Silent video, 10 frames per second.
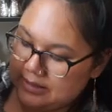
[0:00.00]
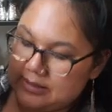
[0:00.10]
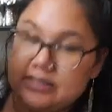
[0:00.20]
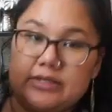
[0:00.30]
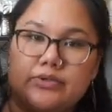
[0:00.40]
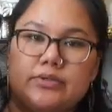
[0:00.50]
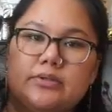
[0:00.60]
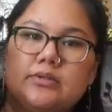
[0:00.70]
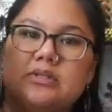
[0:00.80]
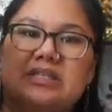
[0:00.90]
like the little
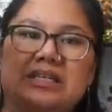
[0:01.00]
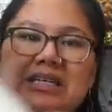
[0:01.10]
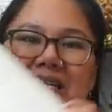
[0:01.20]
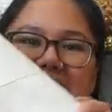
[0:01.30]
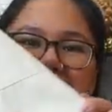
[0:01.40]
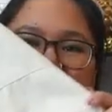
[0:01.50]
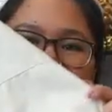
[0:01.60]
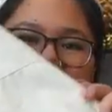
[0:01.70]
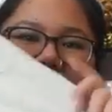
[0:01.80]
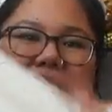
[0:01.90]

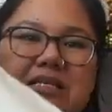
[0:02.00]
slit